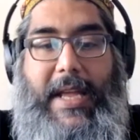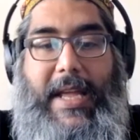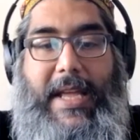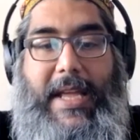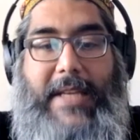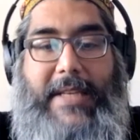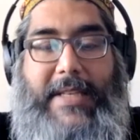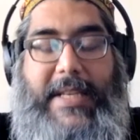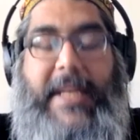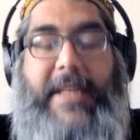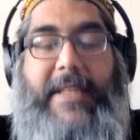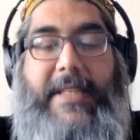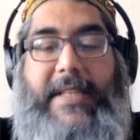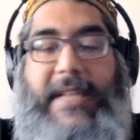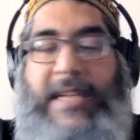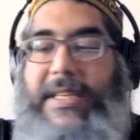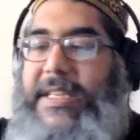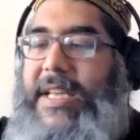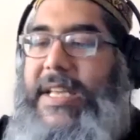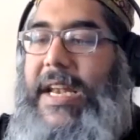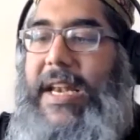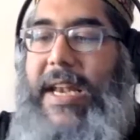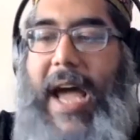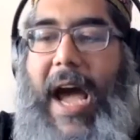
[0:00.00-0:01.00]
seeks to
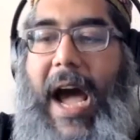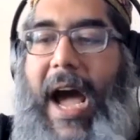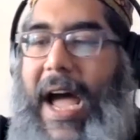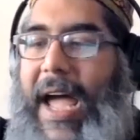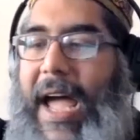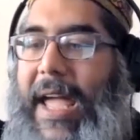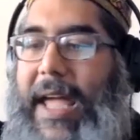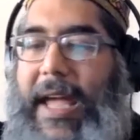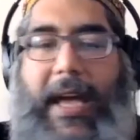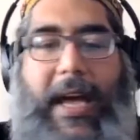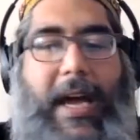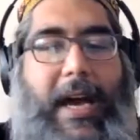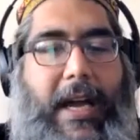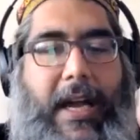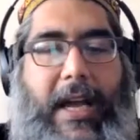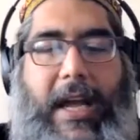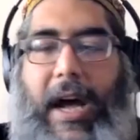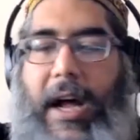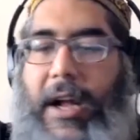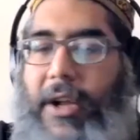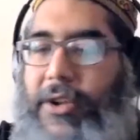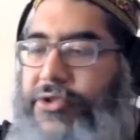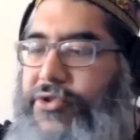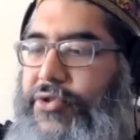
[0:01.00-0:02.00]
deny
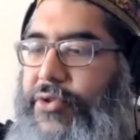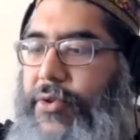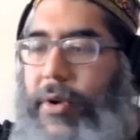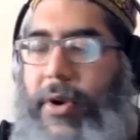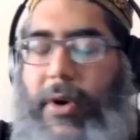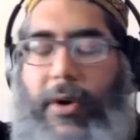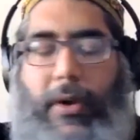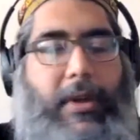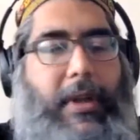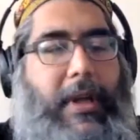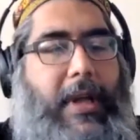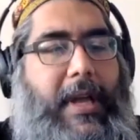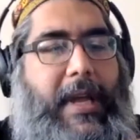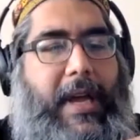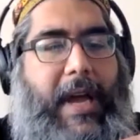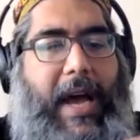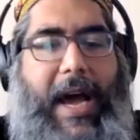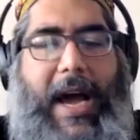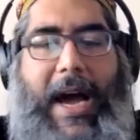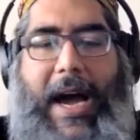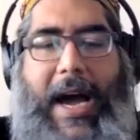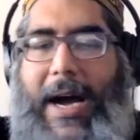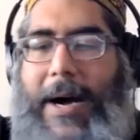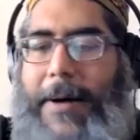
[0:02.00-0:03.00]
cultural
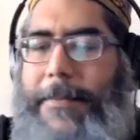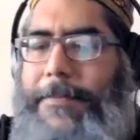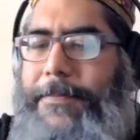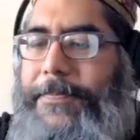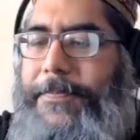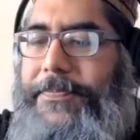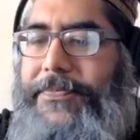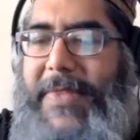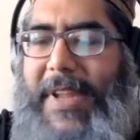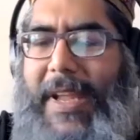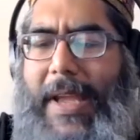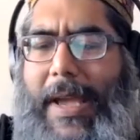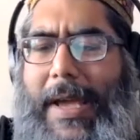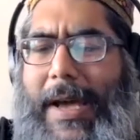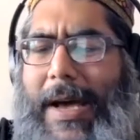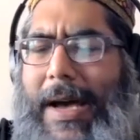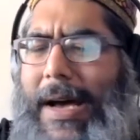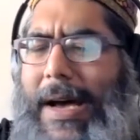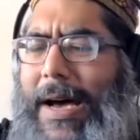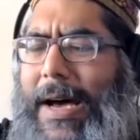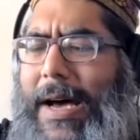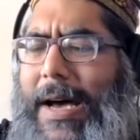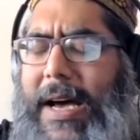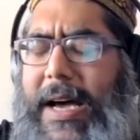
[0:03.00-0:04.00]

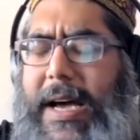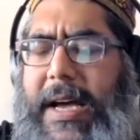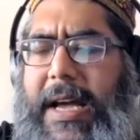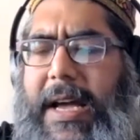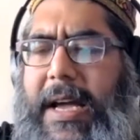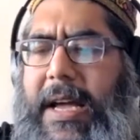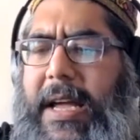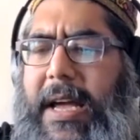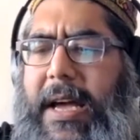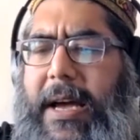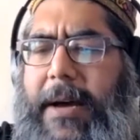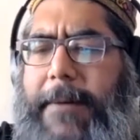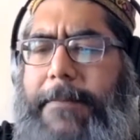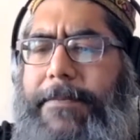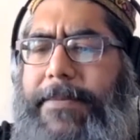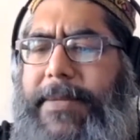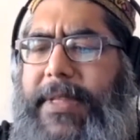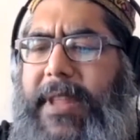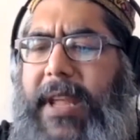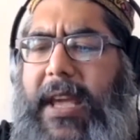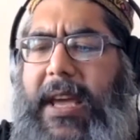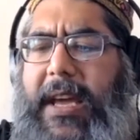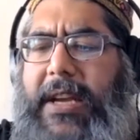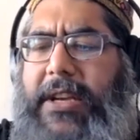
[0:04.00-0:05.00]

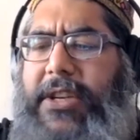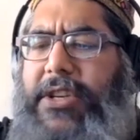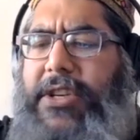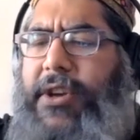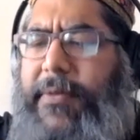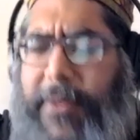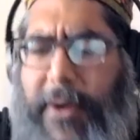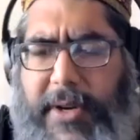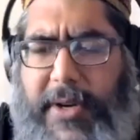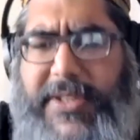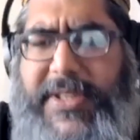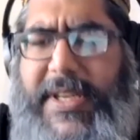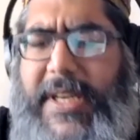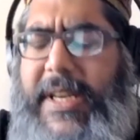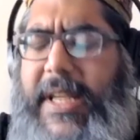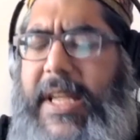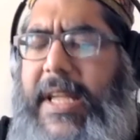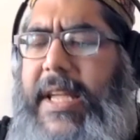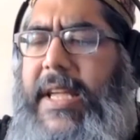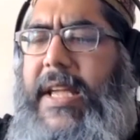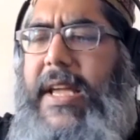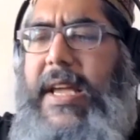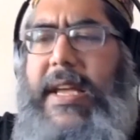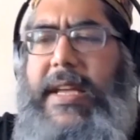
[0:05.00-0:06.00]

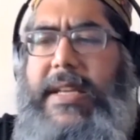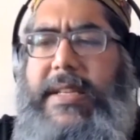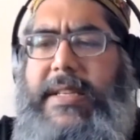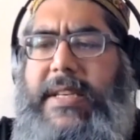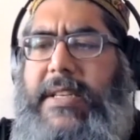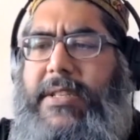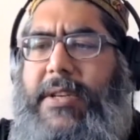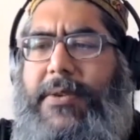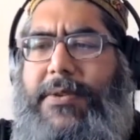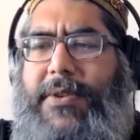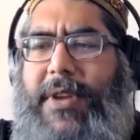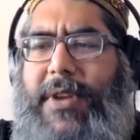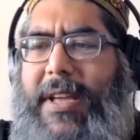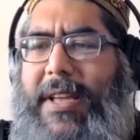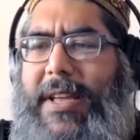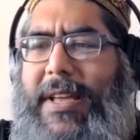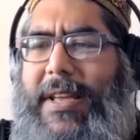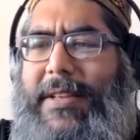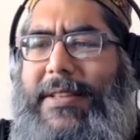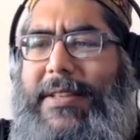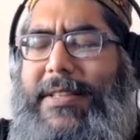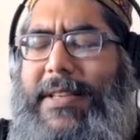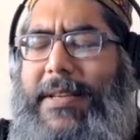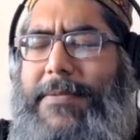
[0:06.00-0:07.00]
diversity, seems
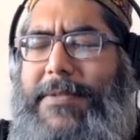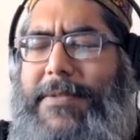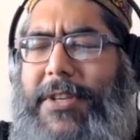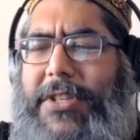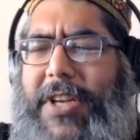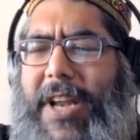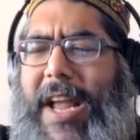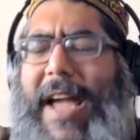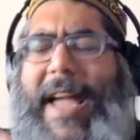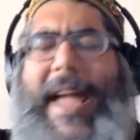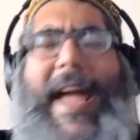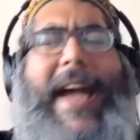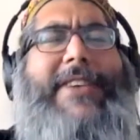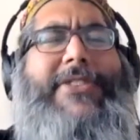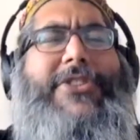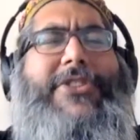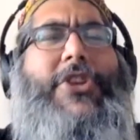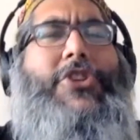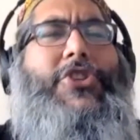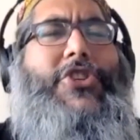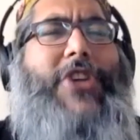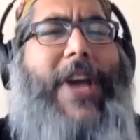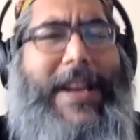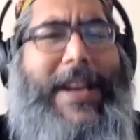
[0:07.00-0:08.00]
to deny
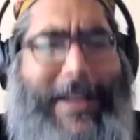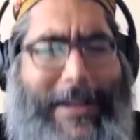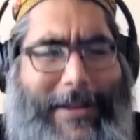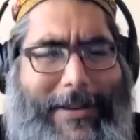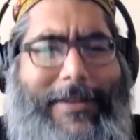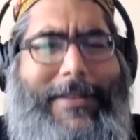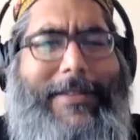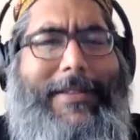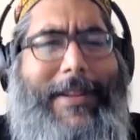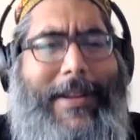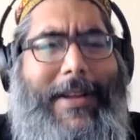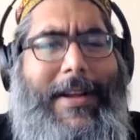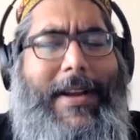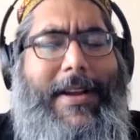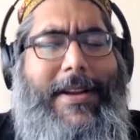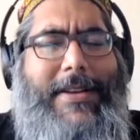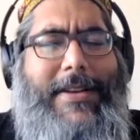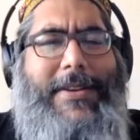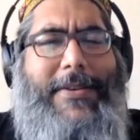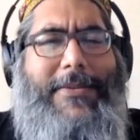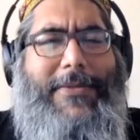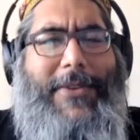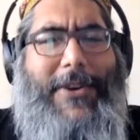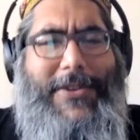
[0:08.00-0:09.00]
exegetical
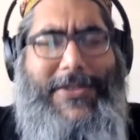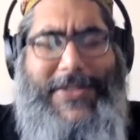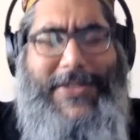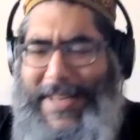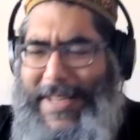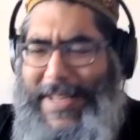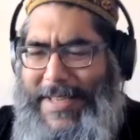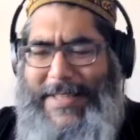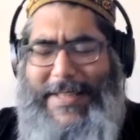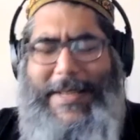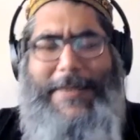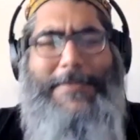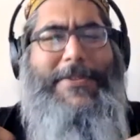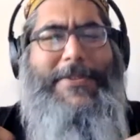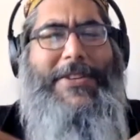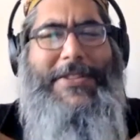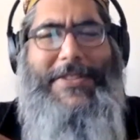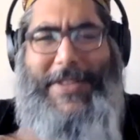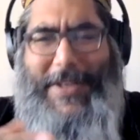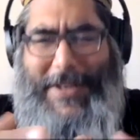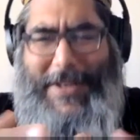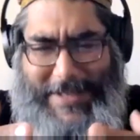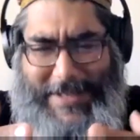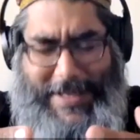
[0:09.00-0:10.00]
diversity, seems to
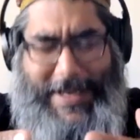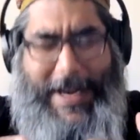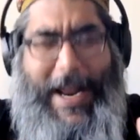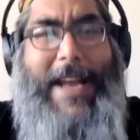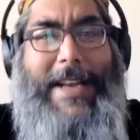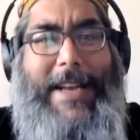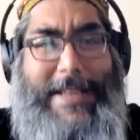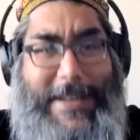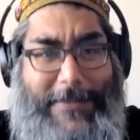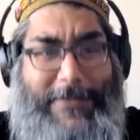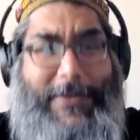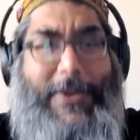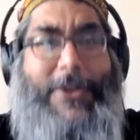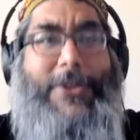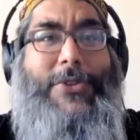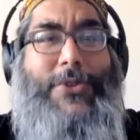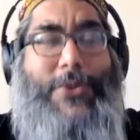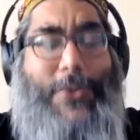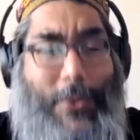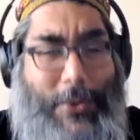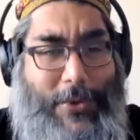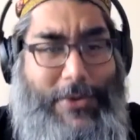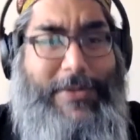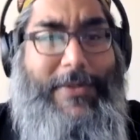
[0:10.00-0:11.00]
deny different
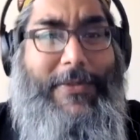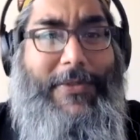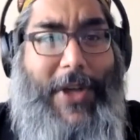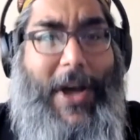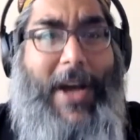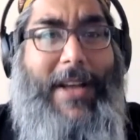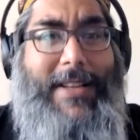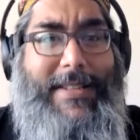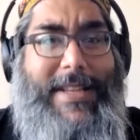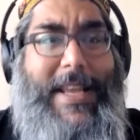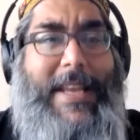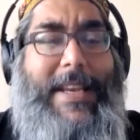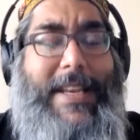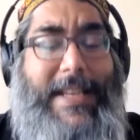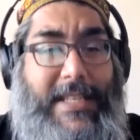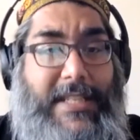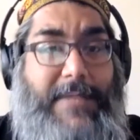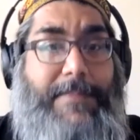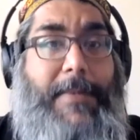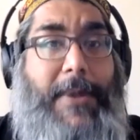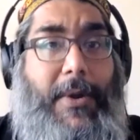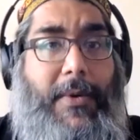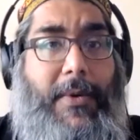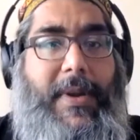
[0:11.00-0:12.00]
schools of thoughts and
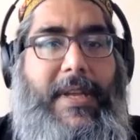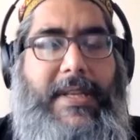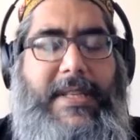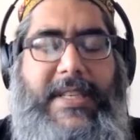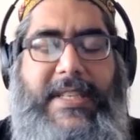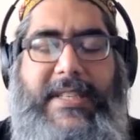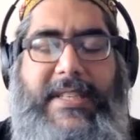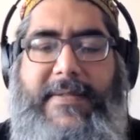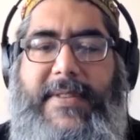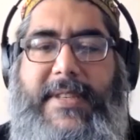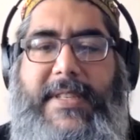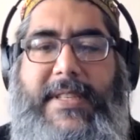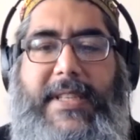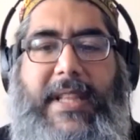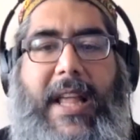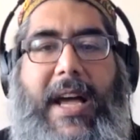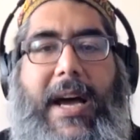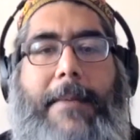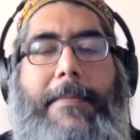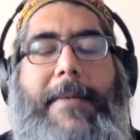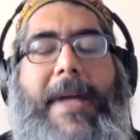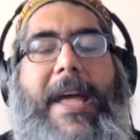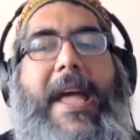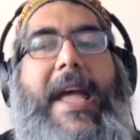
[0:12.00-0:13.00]
experiences of
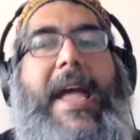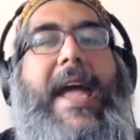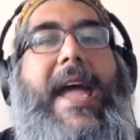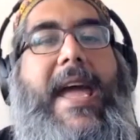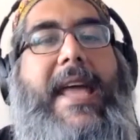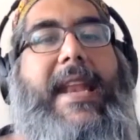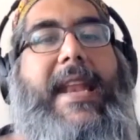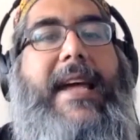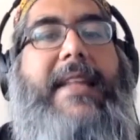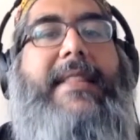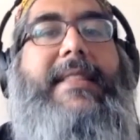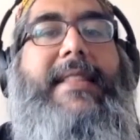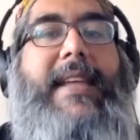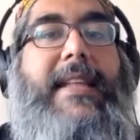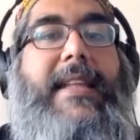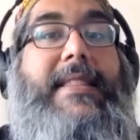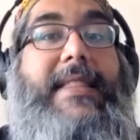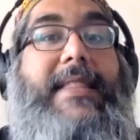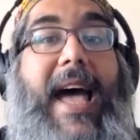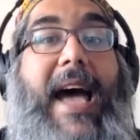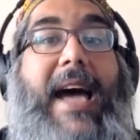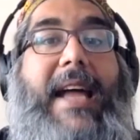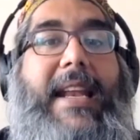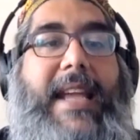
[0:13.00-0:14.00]
Islam. And I think
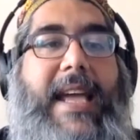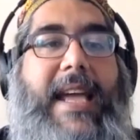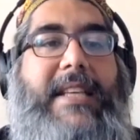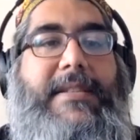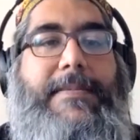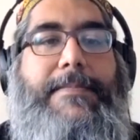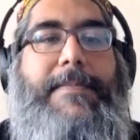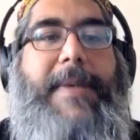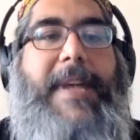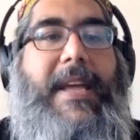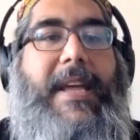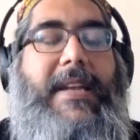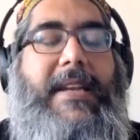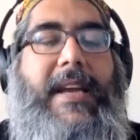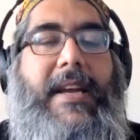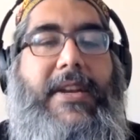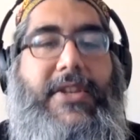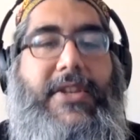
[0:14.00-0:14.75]
that has been a